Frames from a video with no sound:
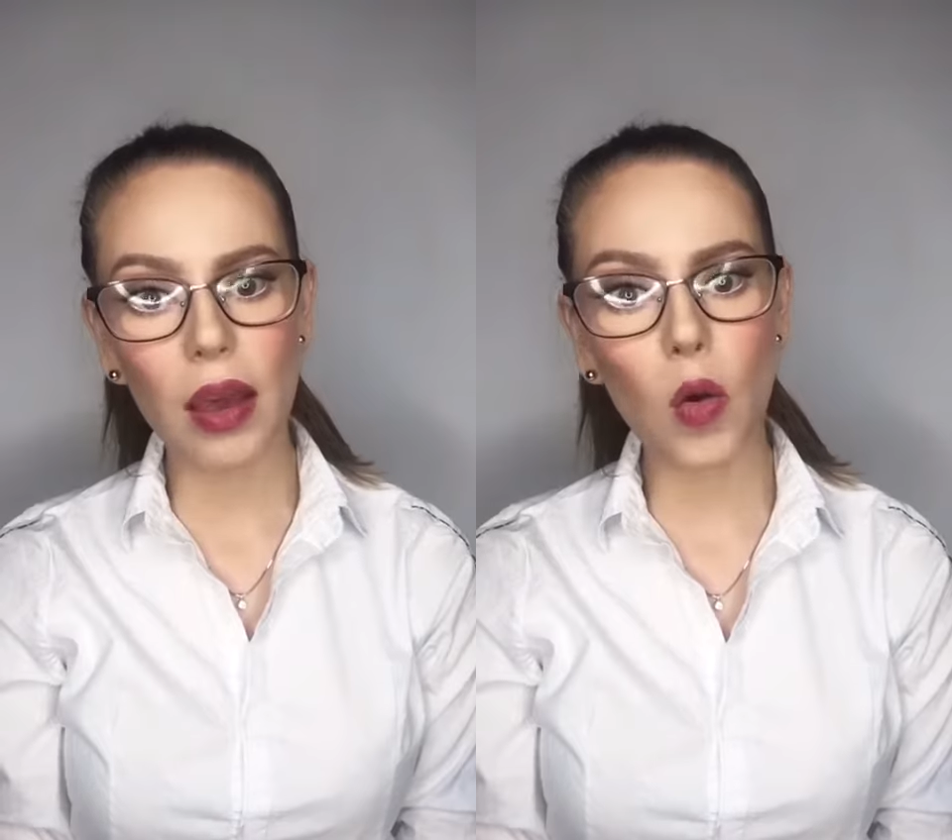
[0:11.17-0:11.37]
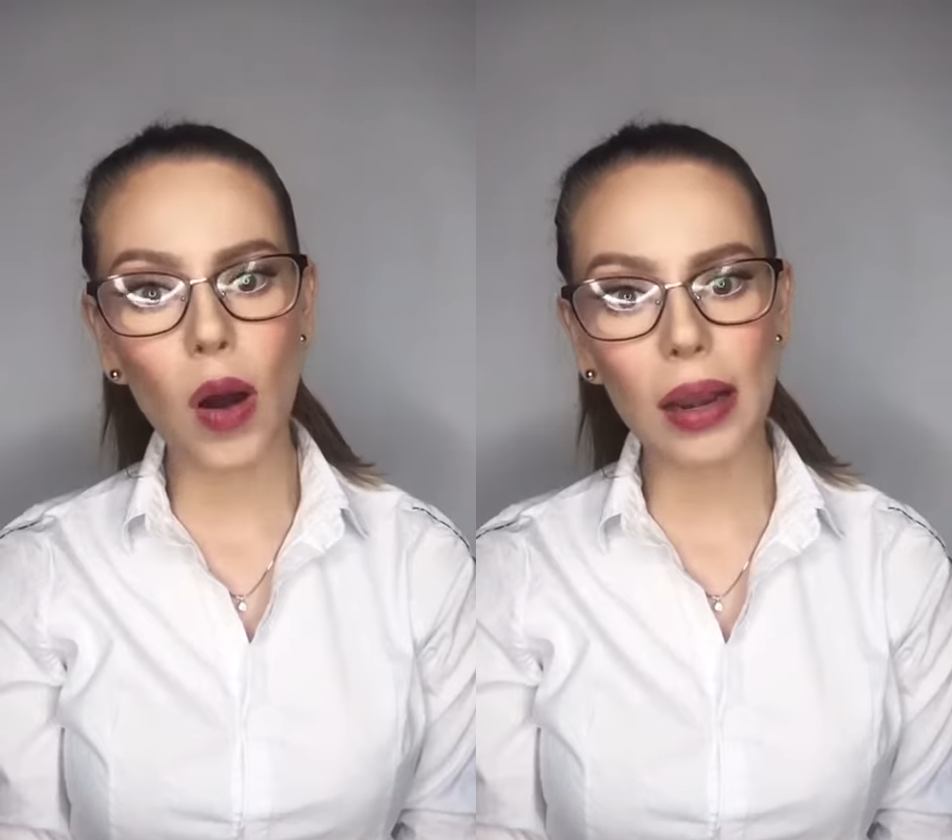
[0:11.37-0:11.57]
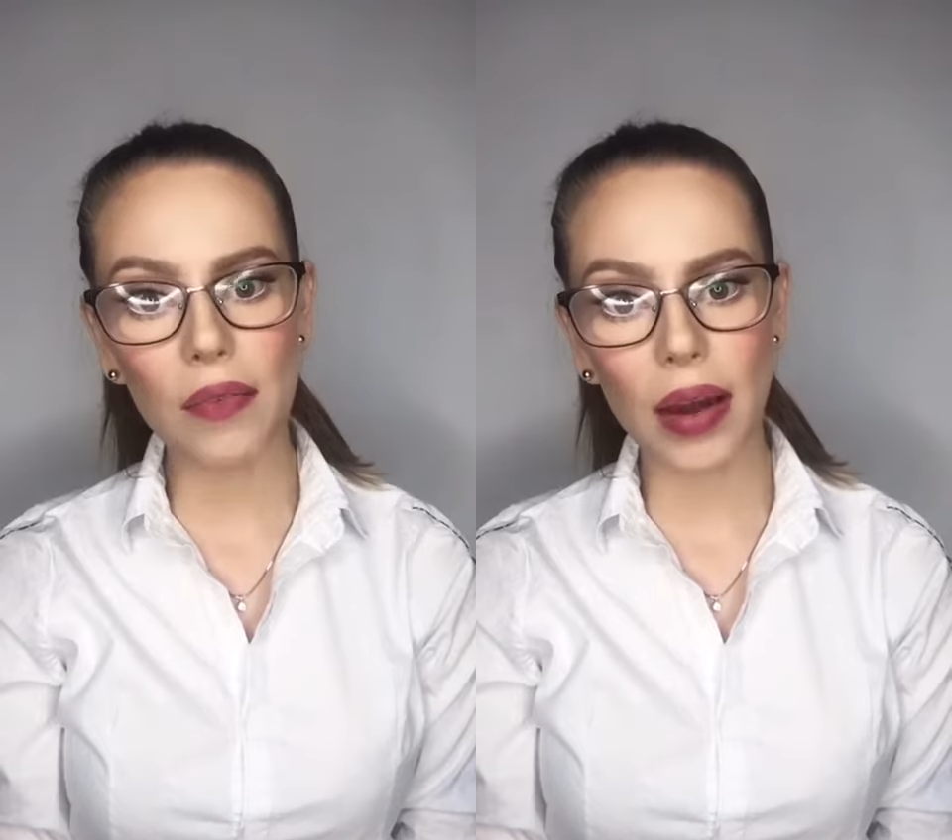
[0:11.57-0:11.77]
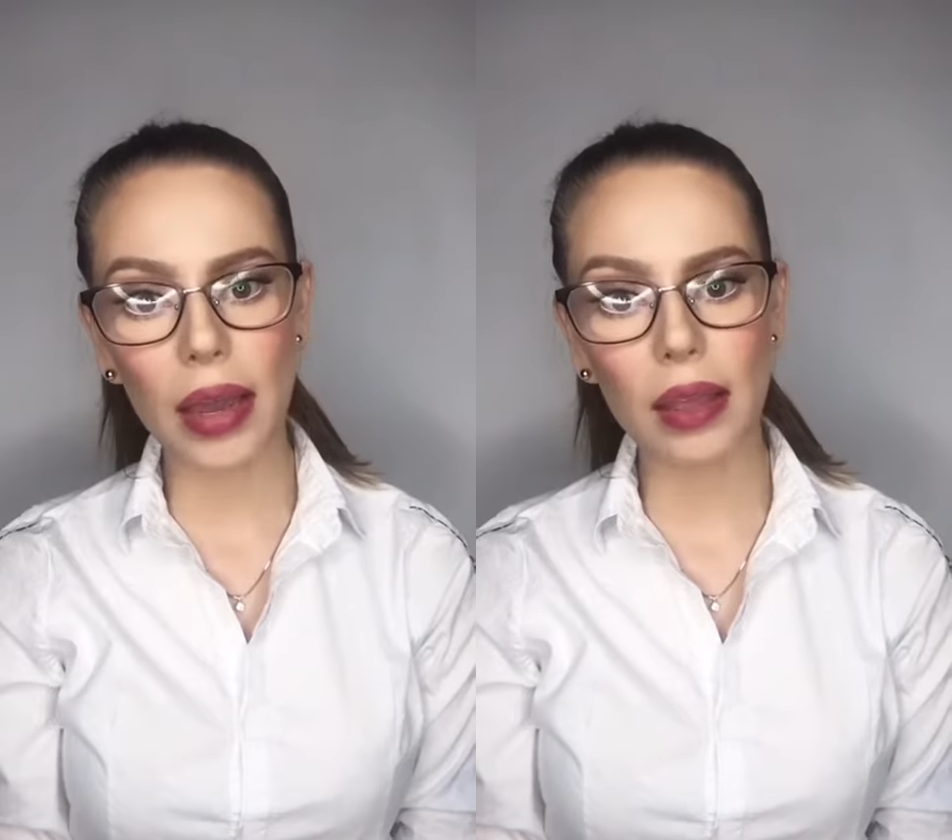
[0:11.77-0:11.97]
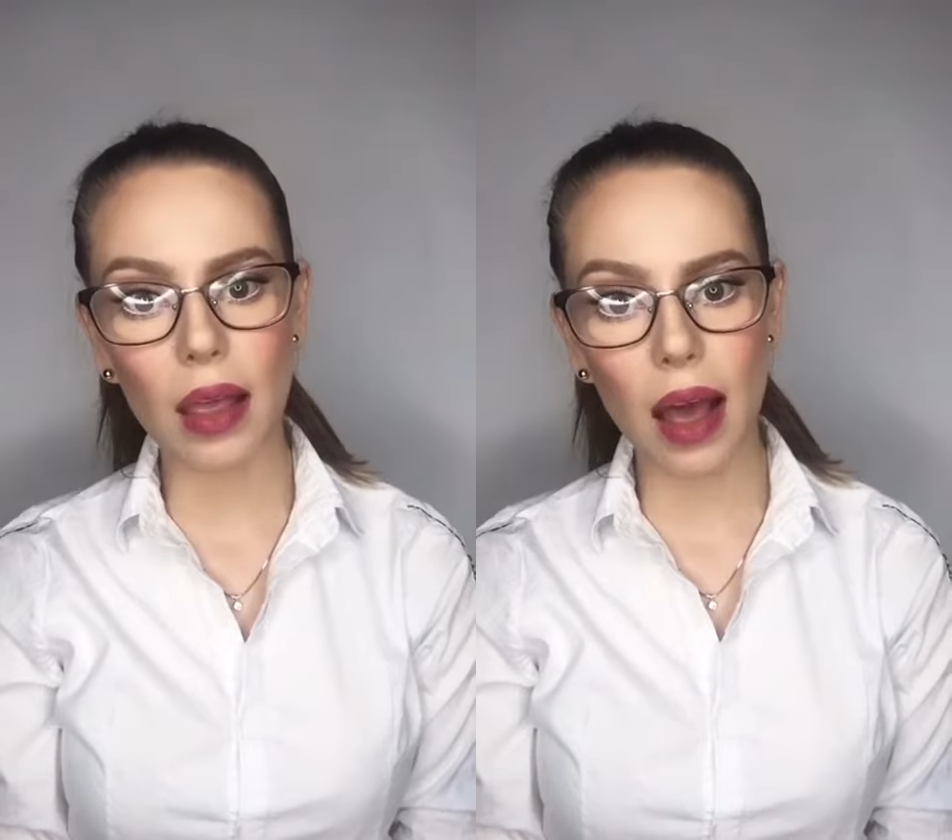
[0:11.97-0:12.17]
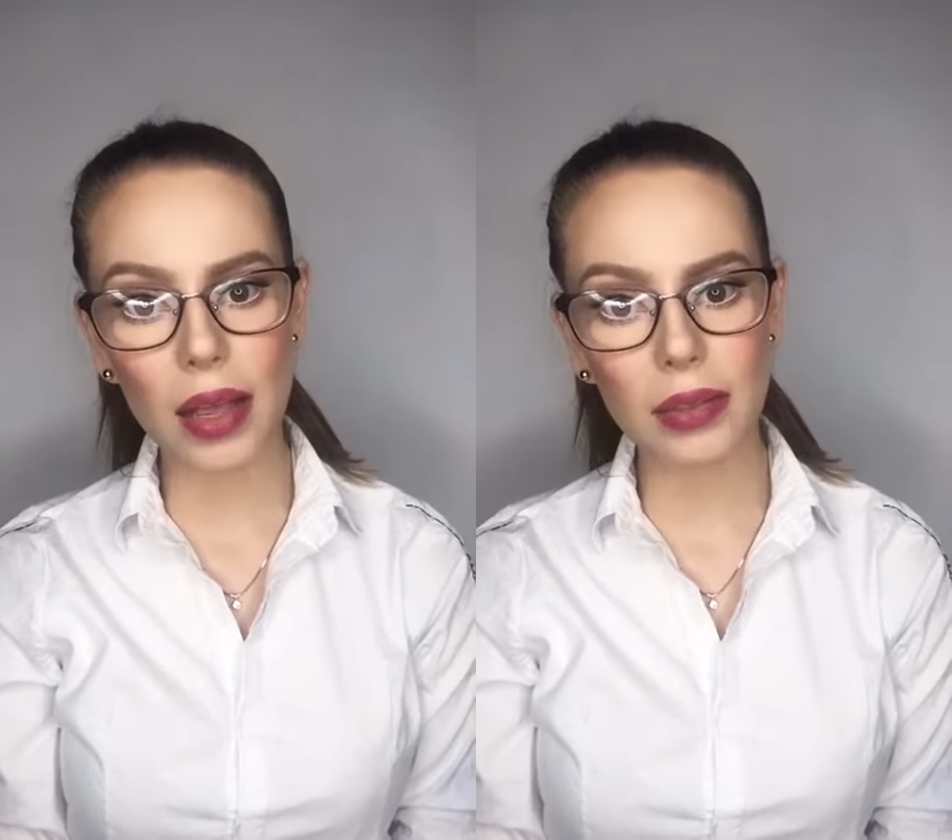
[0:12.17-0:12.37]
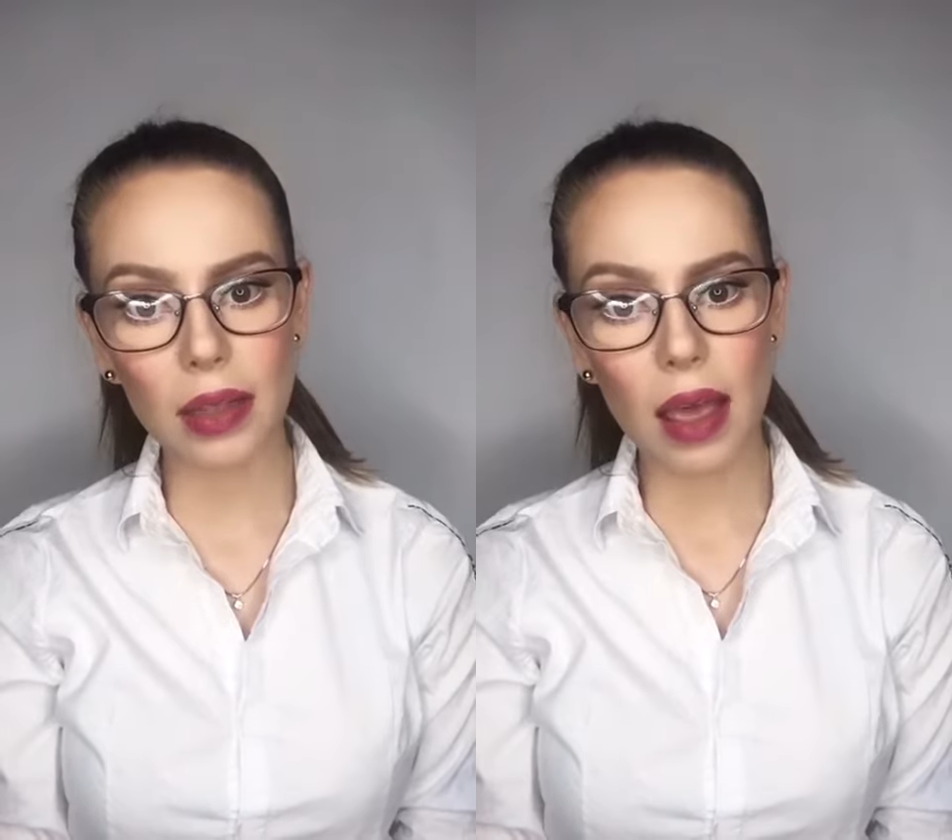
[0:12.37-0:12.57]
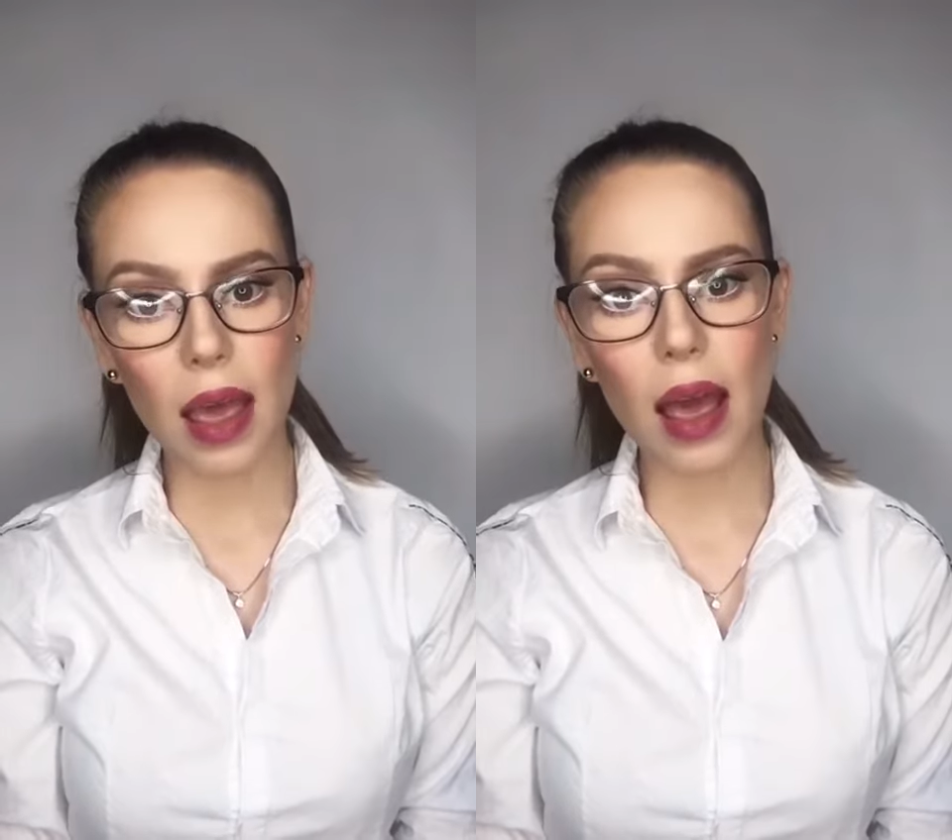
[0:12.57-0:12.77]
qualify it as
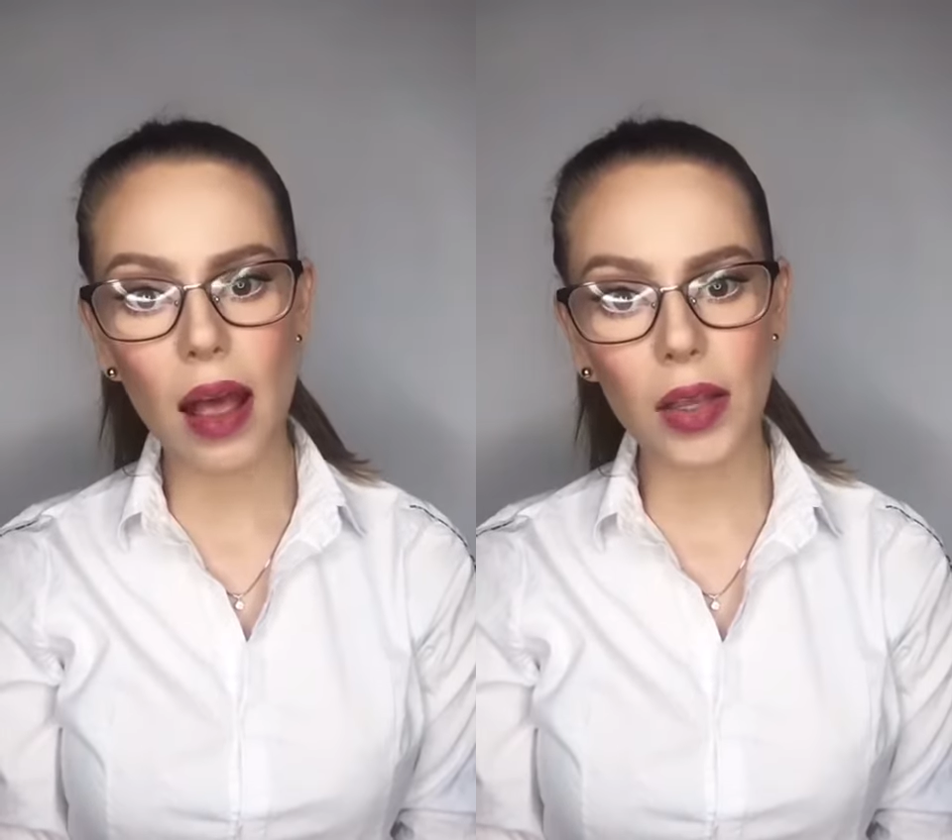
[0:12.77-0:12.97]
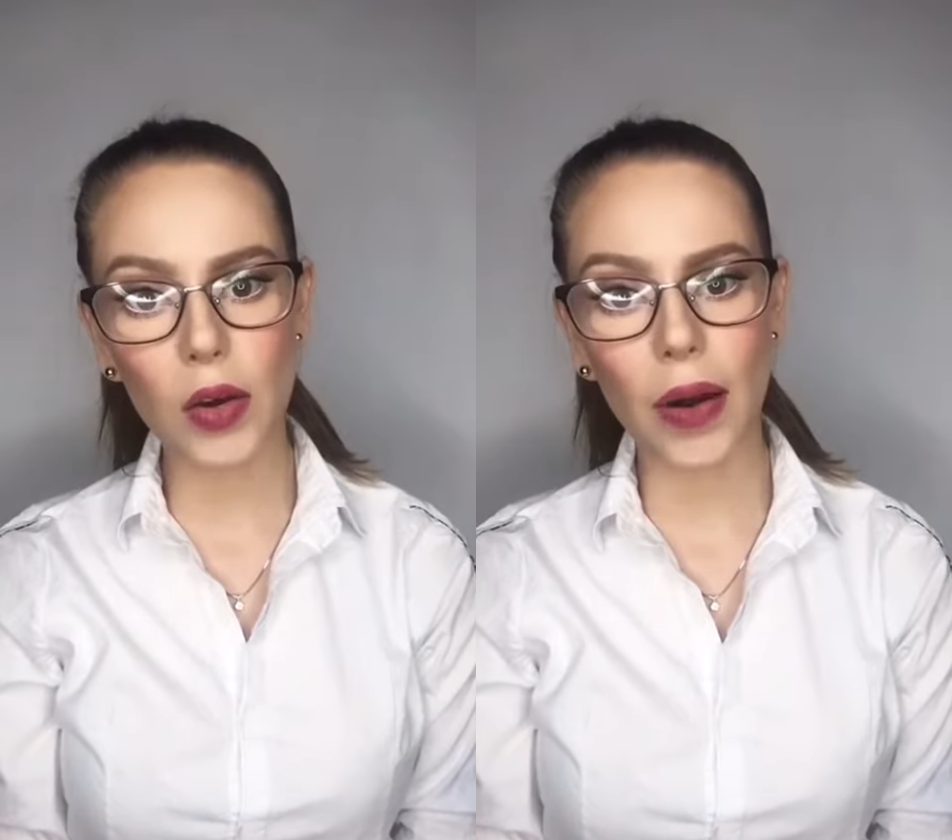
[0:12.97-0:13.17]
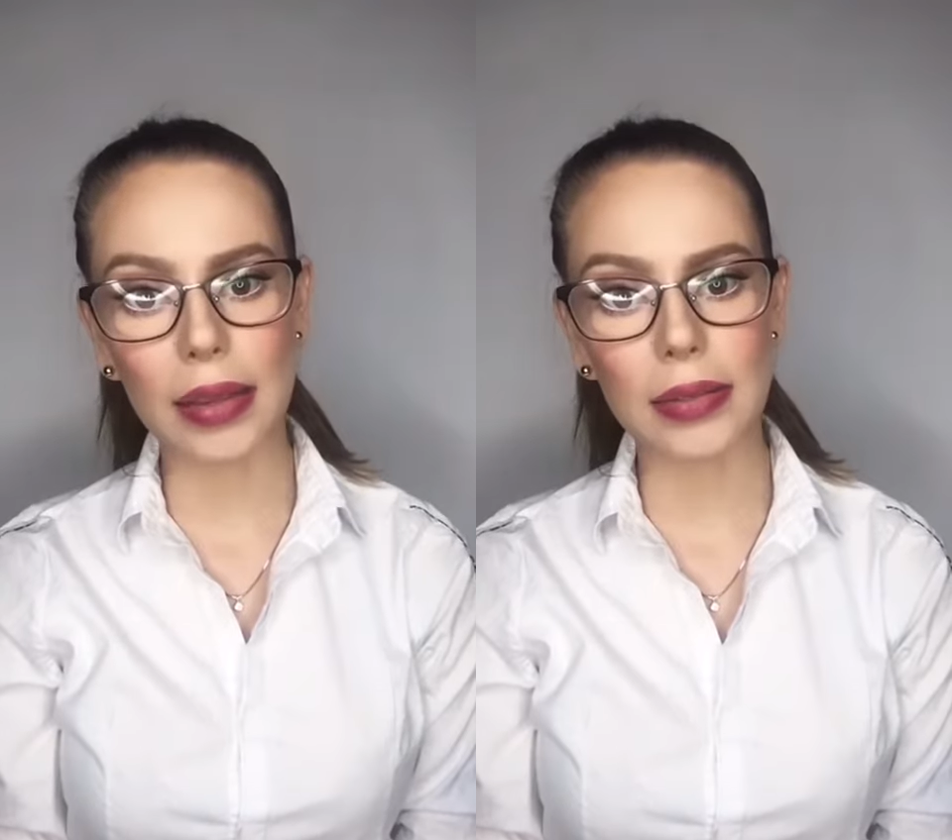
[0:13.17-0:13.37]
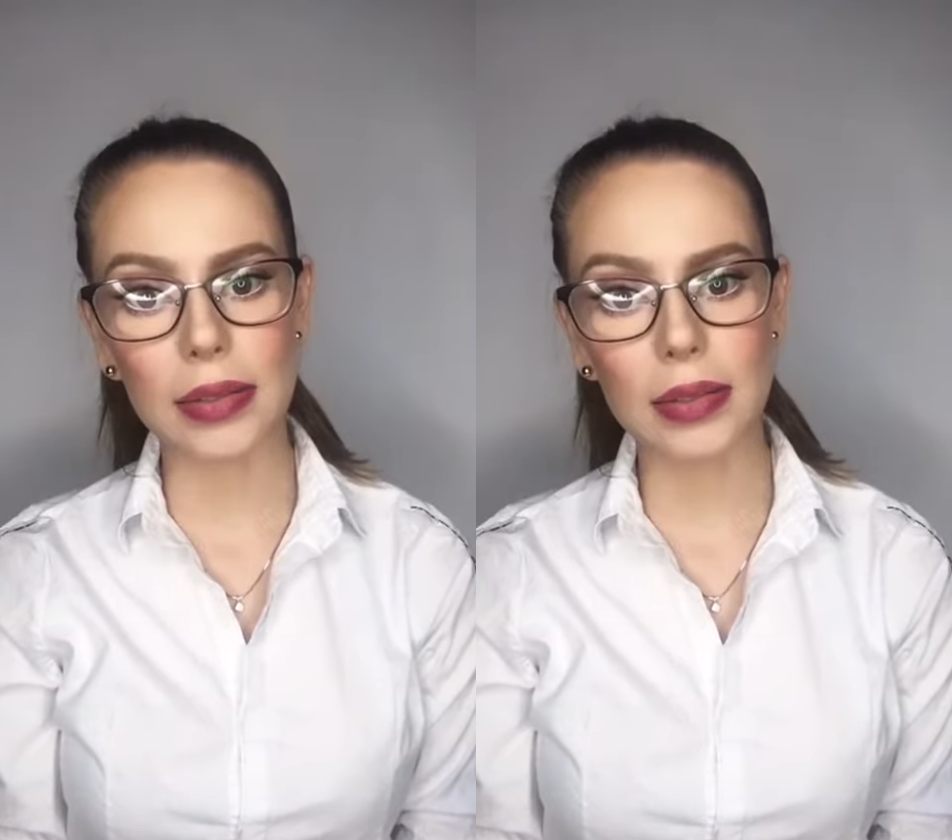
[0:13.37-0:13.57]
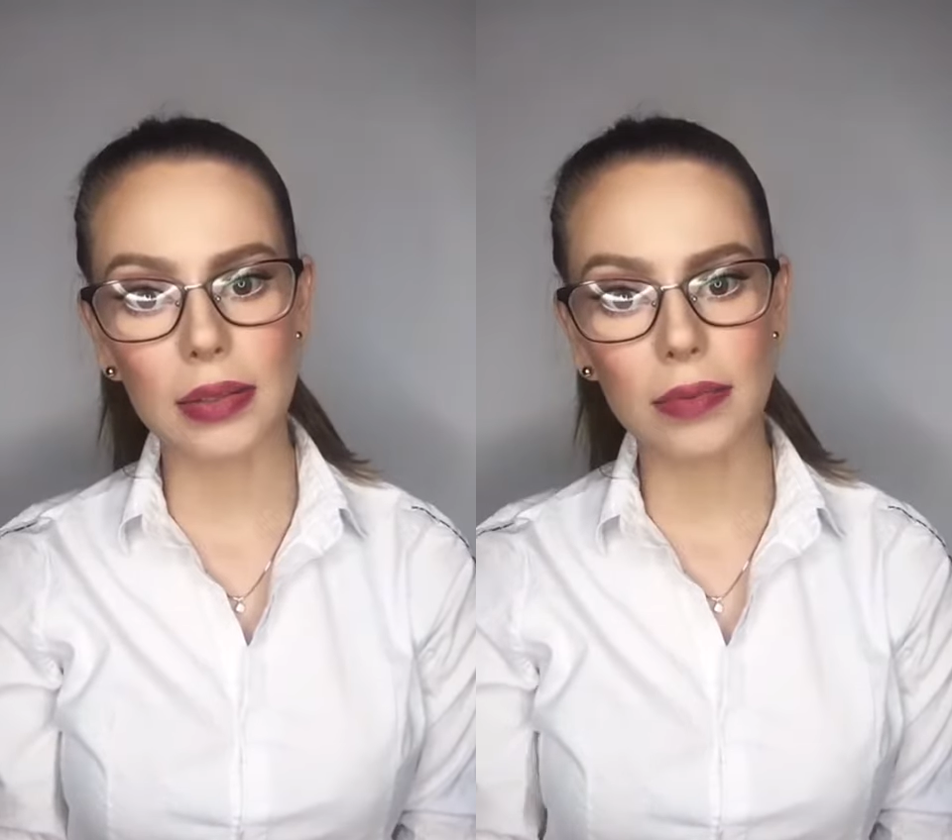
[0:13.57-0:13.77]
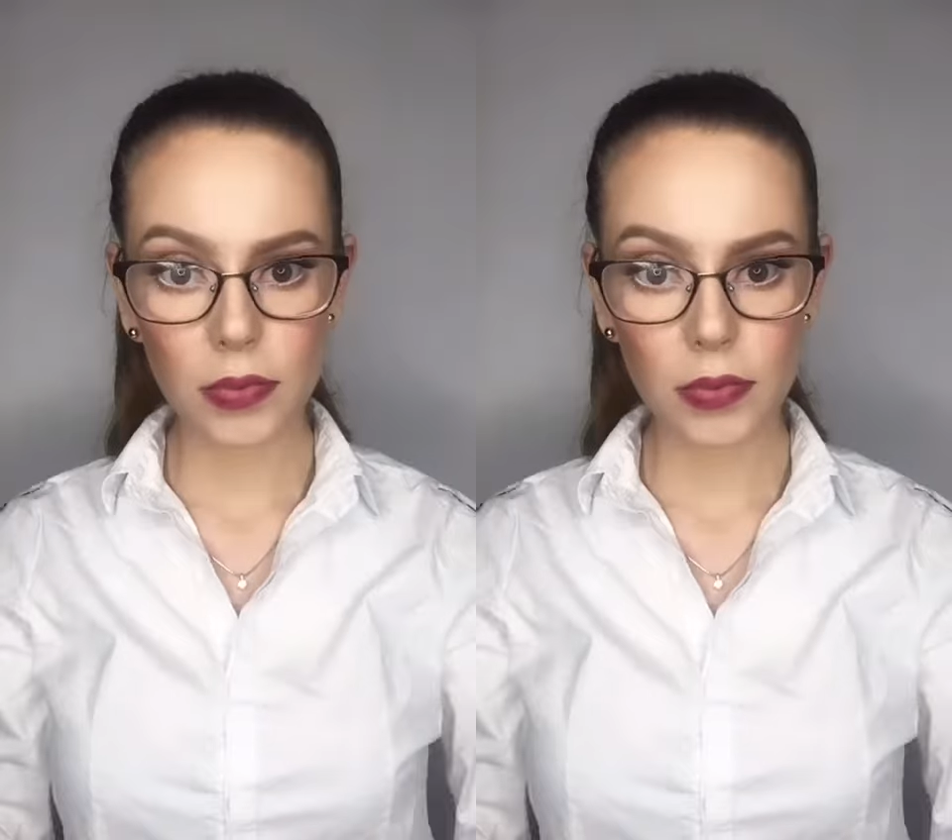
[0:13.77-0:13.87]
health crisis.